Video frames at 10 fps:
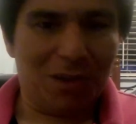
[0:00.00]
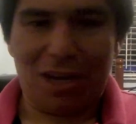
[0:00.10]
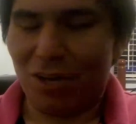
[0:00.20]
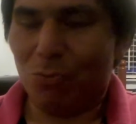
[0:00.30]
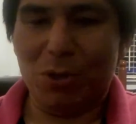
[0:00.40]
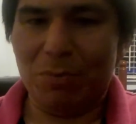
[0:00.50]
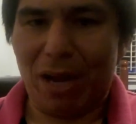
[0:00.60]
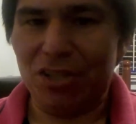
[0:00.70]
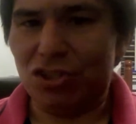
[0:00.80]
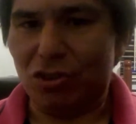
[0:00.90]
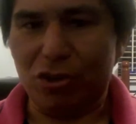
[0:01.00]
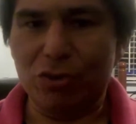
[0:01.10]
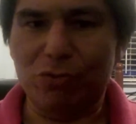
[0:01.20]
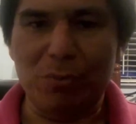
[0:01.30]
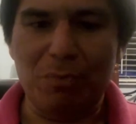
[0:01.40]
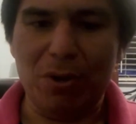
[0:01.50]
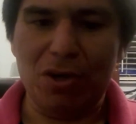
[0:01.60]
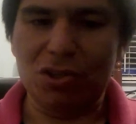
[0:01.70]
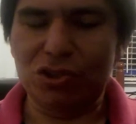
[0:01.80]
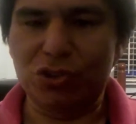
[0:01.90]
I would imagine $100,
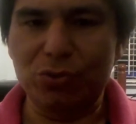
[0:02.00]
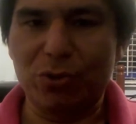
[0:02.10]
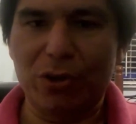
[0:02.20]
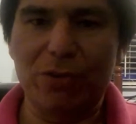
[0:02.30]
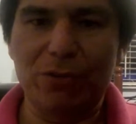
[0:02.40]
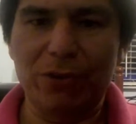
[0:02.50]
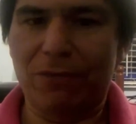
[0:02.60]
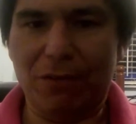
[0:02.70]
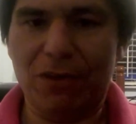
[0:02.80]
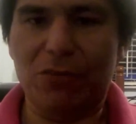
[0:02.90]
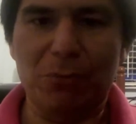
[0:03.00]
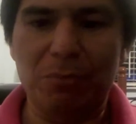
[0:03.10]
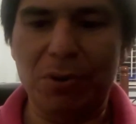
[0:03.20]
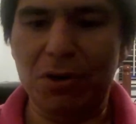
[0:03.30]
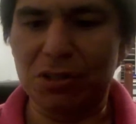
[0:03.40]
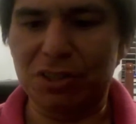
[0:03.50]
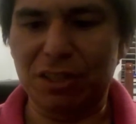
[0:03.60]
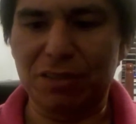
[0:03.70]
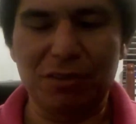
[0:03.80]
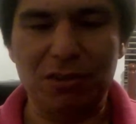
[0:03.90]
$200, $500,
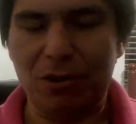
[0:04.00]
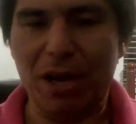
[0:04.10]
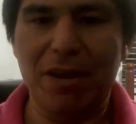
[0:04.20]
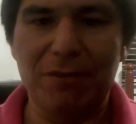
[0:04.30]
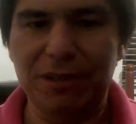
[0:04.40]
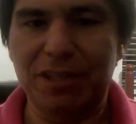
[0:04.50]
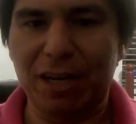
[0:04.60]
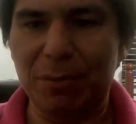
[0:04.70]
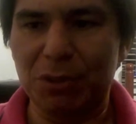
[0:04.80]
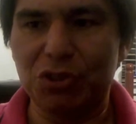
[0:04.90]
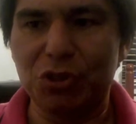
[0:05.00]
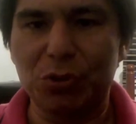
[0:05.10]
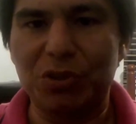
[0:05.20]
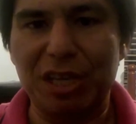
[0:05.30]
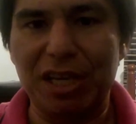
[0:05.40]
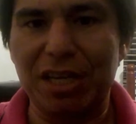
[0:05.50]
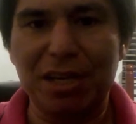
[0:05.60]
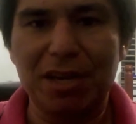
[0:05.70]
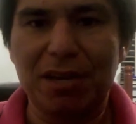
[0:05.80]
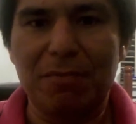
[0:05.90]
and every time until they
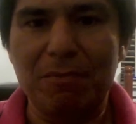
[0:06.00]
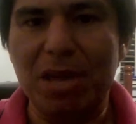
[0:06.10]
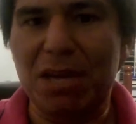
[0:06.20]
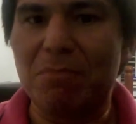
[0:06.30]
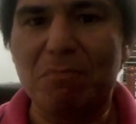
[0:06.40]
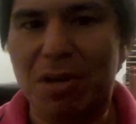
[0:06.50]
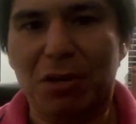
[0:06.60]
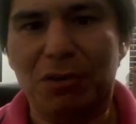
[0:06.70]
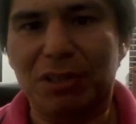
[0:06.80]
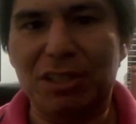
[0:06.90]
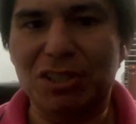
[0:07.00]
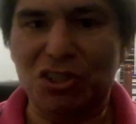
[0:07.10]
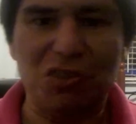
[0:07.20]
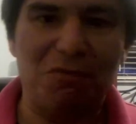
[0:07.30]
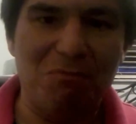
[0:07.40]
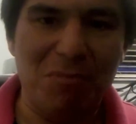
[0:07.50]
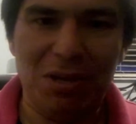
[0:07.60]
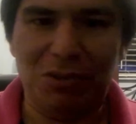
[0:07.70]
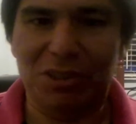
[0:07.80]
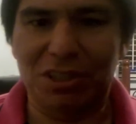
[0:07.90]
make millions
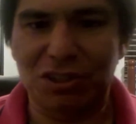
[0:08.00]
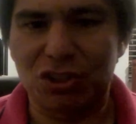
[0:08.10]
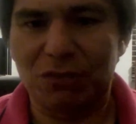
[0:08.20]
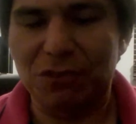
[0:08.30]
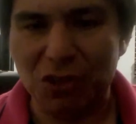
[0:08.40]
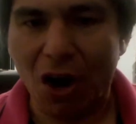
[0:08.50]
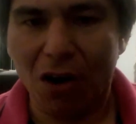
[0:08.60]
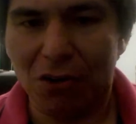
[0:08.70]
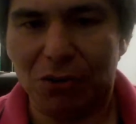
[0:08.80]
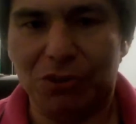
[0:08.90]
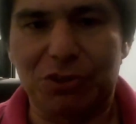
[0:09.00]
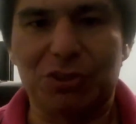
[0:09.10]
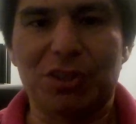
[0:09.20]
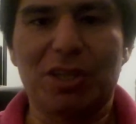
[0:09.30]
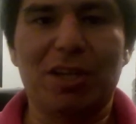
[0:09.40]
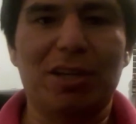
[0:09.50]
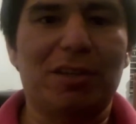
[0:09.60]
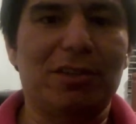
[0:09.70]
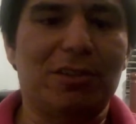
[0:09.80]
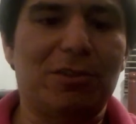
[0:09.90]
of dollars.
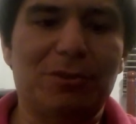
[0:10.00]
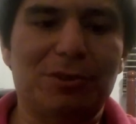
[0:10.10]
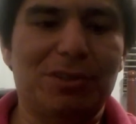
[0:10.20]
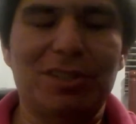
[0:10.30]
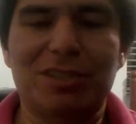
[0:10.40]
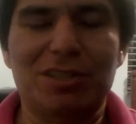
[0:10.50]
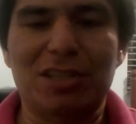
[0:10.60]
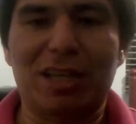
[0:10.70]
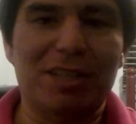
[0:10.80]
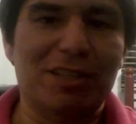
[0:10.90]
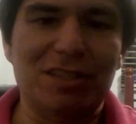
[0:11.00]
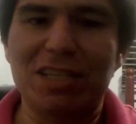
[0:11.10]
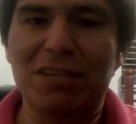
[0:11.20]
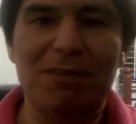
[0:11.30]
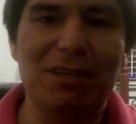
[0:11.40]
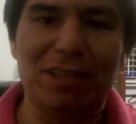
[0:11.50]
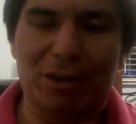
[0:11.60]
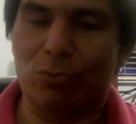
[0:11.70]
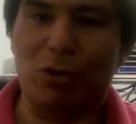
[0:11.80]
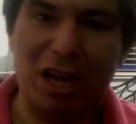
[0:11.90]
And this is like, and the TV
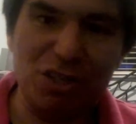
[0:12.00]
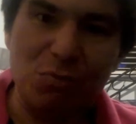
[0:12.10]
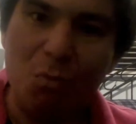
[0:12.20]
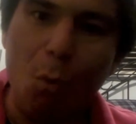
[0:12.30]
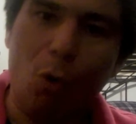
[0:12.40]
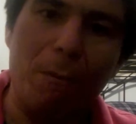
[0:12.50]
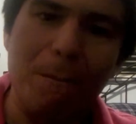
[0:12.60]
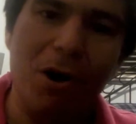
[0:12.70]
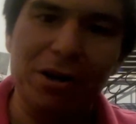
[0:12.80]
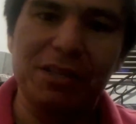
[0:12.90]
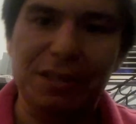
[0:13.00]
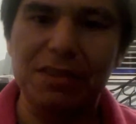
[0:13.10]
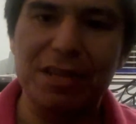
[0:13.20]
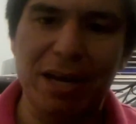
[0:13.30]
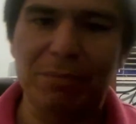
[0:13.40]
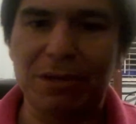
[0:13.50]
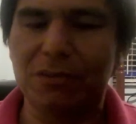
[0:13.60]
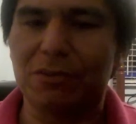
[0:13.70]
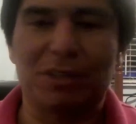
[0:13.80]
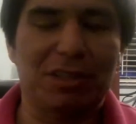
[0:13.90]
network has more money than them.
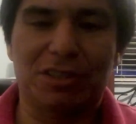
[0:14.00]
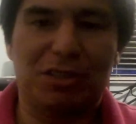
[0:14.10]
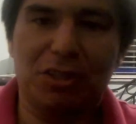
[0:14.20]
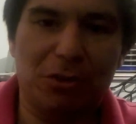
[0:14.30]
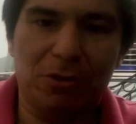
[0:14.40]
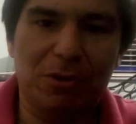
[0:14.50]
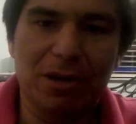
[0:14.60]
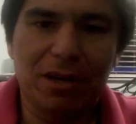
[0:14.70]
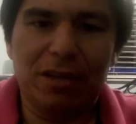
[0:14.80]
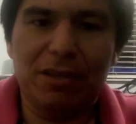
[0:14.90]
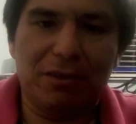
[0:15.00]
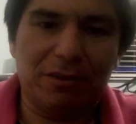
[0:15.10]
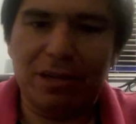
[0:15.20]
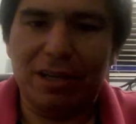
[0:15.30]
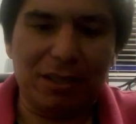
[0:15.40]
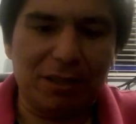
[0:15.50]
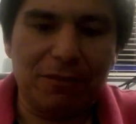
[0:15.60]
They still, gotta